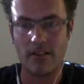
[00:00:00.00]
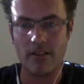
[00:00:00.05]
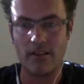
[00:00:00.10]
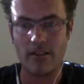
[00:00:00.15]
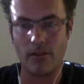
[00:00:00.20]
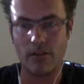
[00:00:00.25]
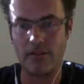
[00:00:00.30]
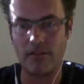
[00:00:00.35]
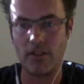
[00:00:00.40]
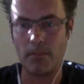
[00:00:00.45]

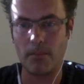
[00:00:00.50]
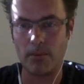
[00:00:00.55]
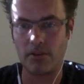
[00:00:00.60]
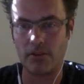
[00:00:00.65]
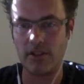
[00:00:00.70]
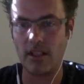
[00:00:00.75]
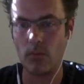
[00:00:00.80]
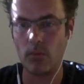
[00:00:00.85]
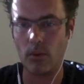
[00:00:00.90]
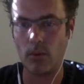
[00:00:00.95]
So
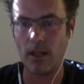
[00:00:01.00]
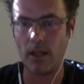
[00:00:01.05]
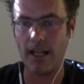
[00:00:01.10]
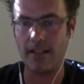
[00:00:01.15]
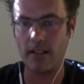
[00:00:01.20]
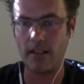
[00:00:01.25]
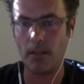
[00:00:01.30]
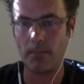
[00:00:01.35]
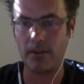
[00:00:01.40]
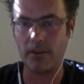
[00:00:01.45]
50% will
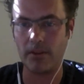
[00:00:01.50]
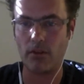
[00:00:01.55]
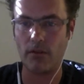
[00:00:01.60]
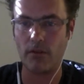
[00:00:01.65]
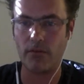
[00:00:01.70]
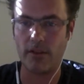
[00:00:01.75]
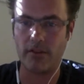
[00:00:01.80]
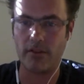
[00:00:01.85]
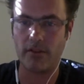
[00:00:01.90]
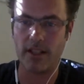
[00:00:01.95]
end up in the
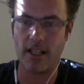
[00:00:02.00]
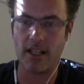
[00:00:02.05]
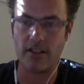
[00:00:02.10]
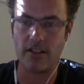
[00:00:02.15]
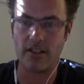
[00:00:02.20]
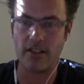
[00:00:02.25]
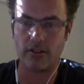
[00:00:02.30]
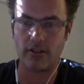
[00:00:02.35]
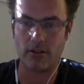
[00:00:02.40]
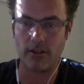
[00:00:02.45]
wrong variation.